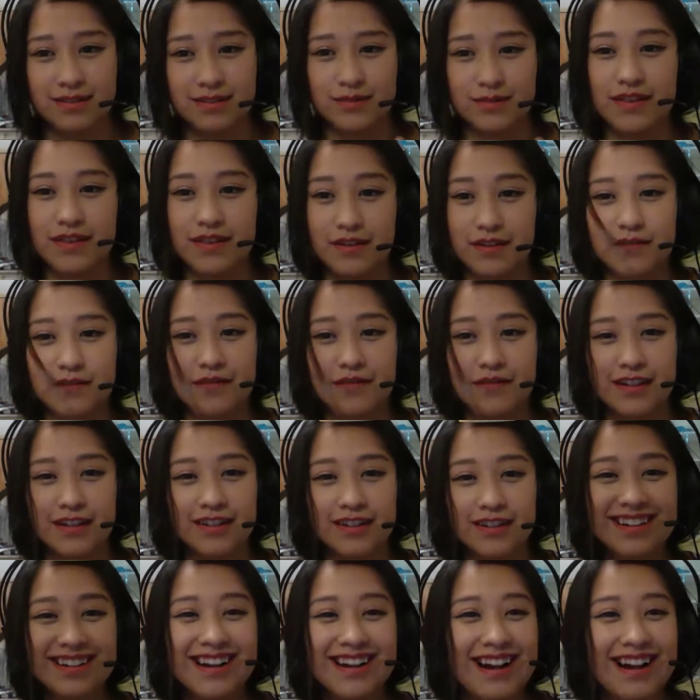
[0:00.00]
my third
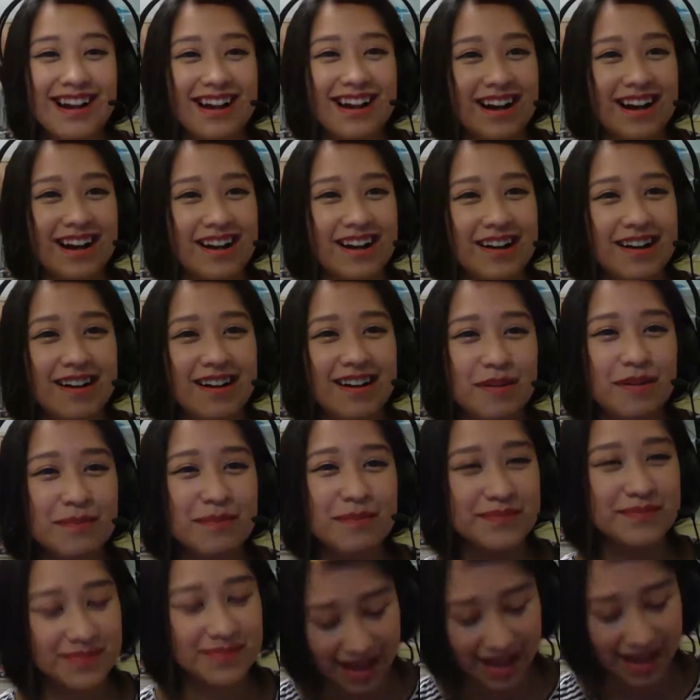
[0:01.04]
finger.
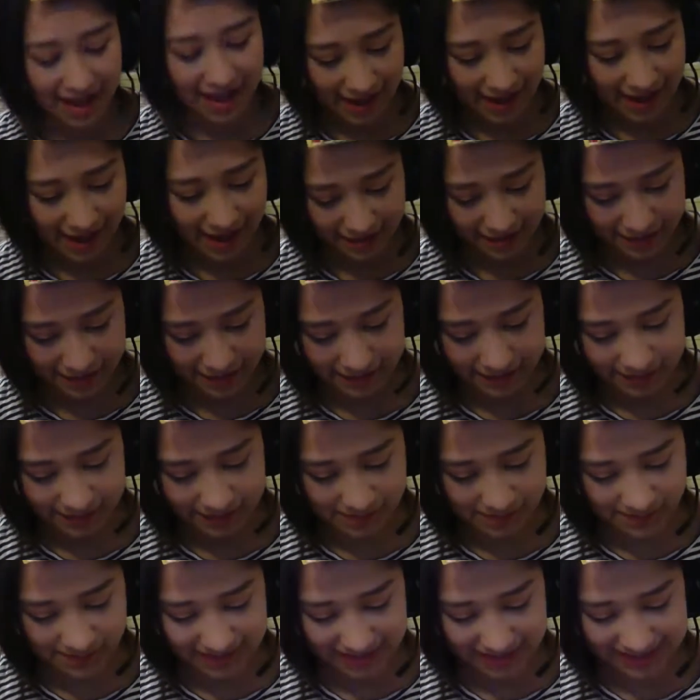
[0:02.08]
Um,
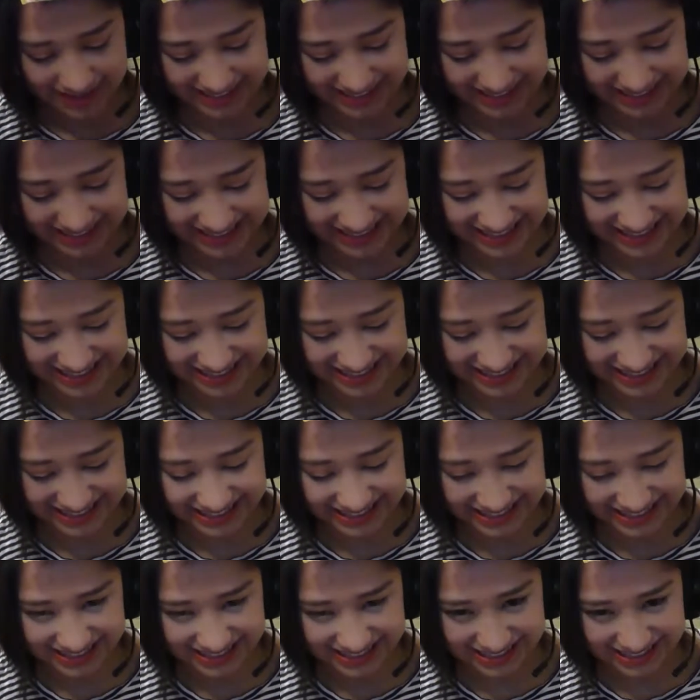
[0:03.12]

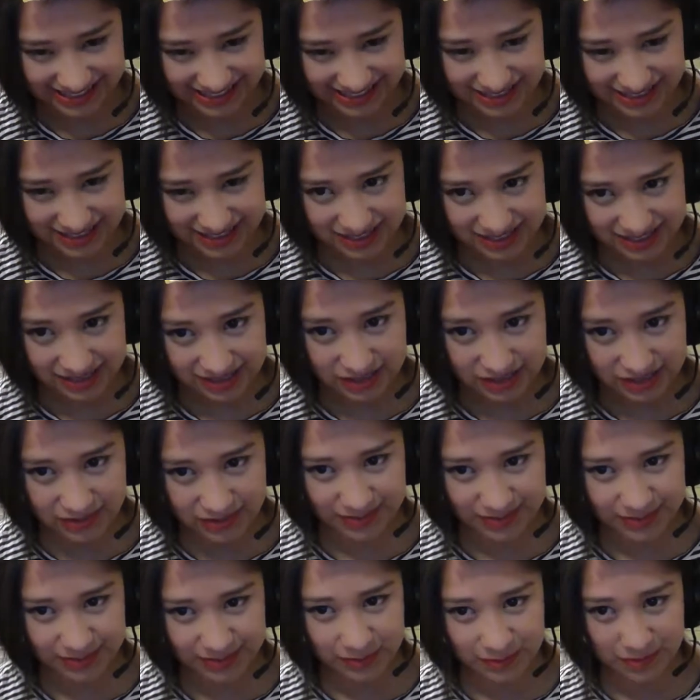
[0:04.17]
it's
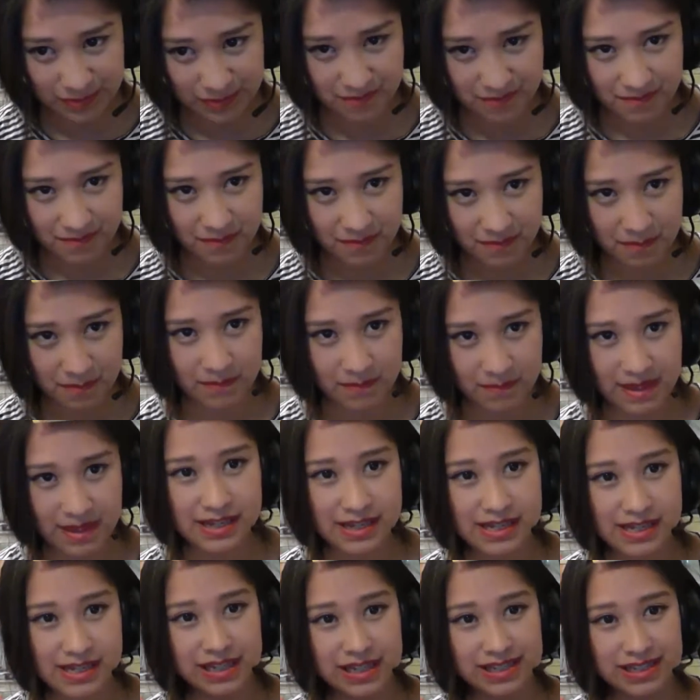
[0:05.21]
to
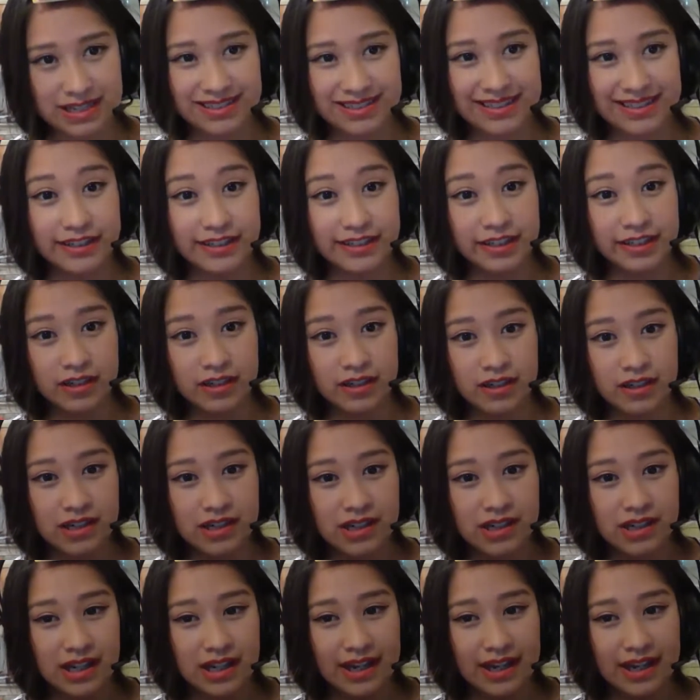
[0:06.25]
make it clear
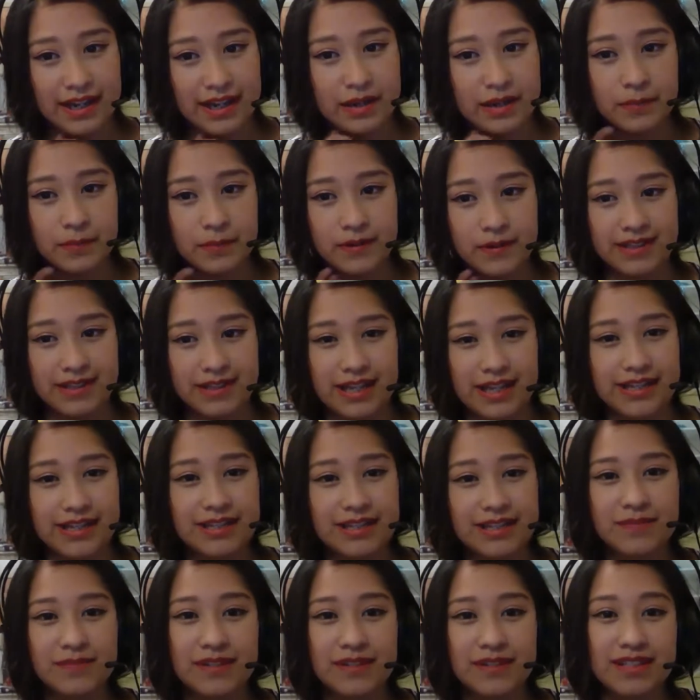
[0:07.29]
and
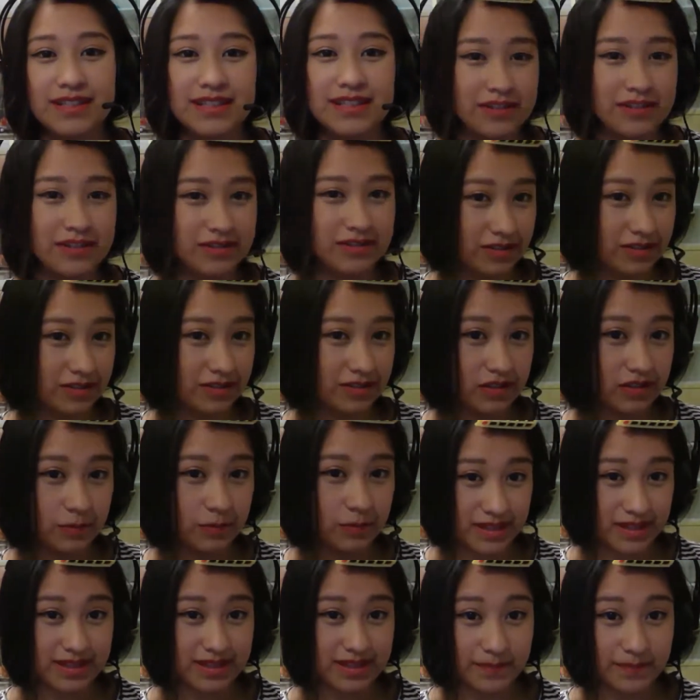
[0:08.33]
precise, but still
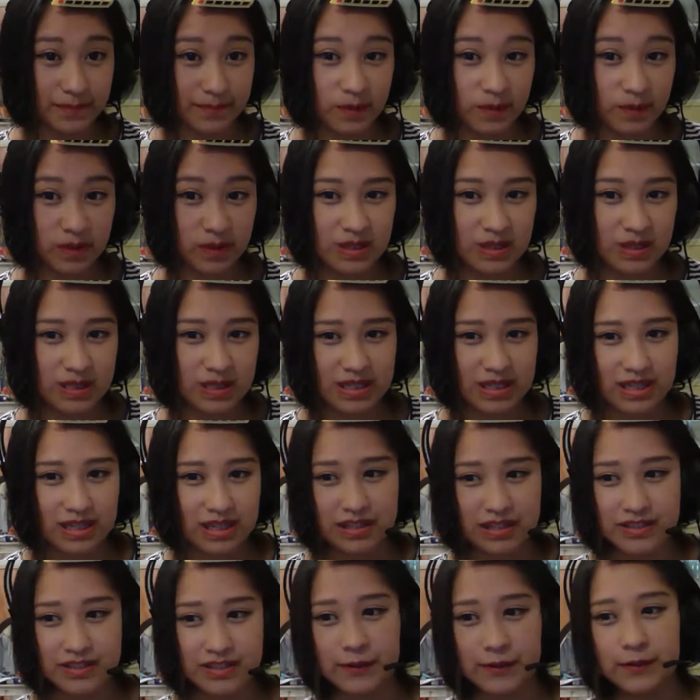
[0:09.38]
sweet and simple.
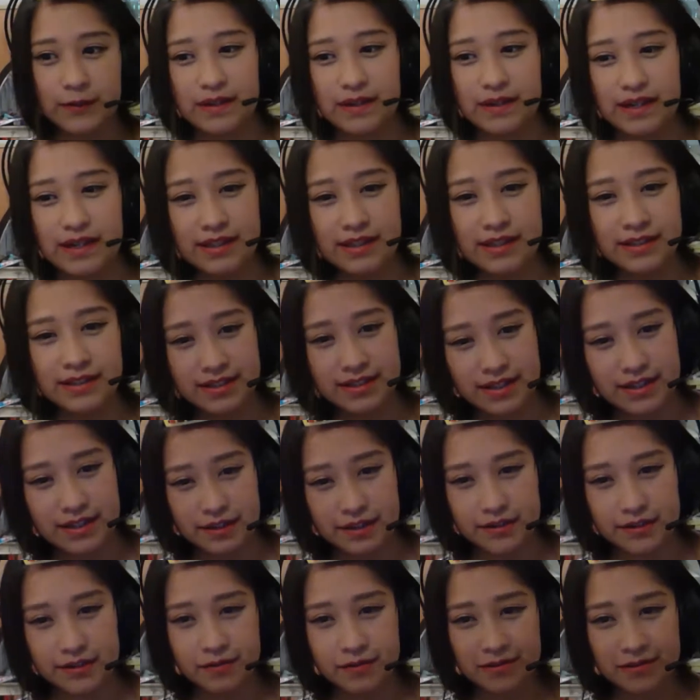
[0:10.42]
So, in
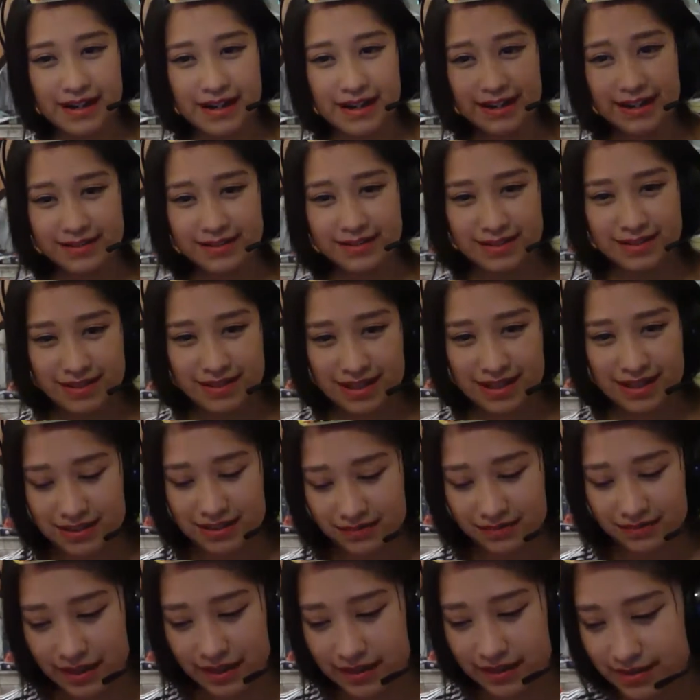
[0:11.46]
scenario wise,
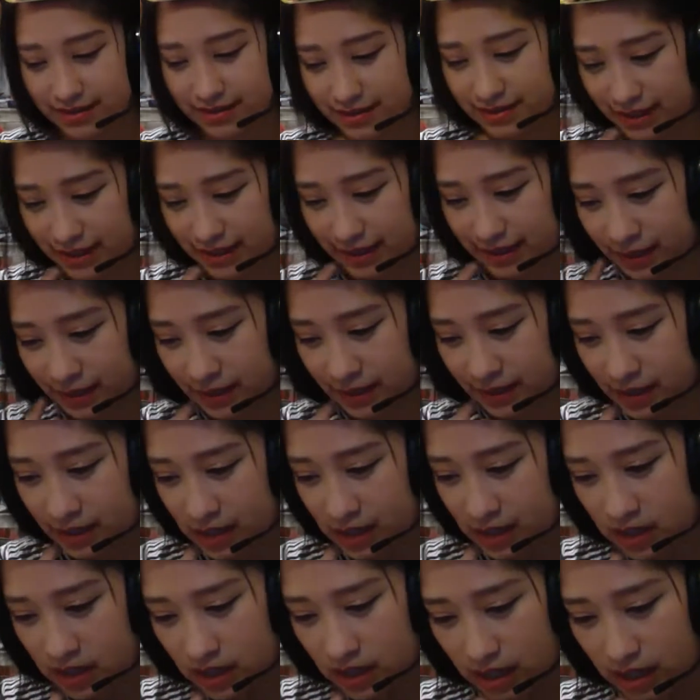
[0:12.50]
like say
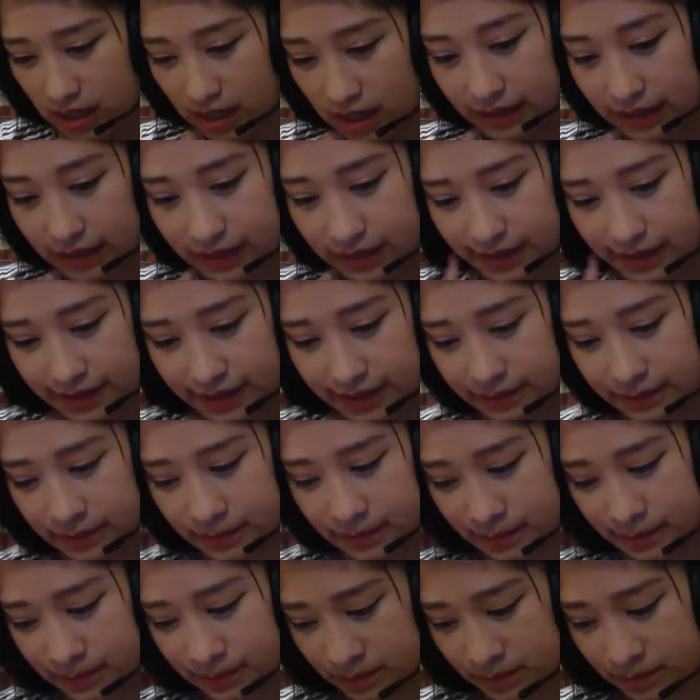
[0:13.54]
I
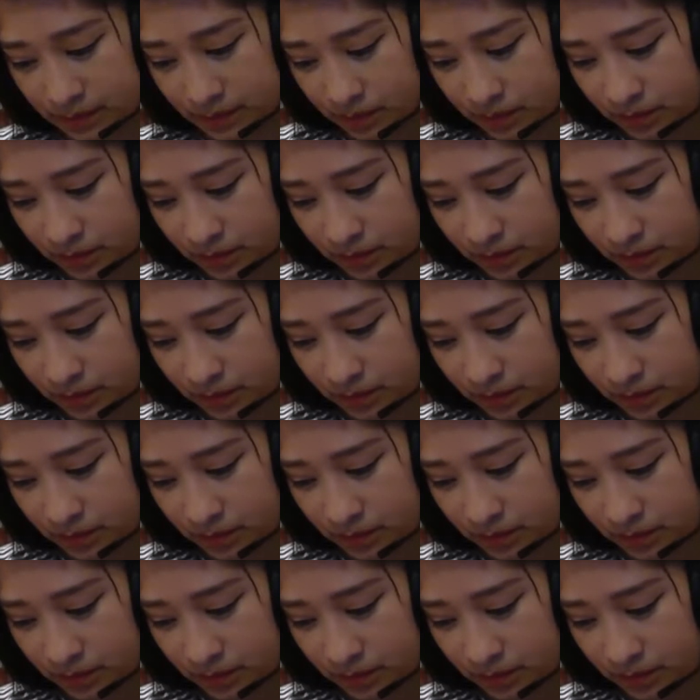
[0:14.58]
am